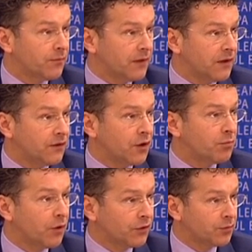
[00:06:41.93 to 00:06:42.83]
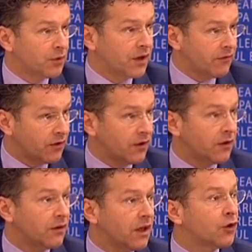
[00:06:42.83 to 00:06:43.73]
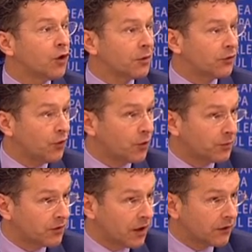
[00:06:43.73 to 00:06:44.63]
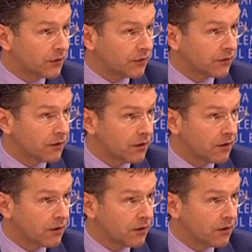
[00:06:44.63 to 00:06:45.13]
It's still possible, given the economic circumstances.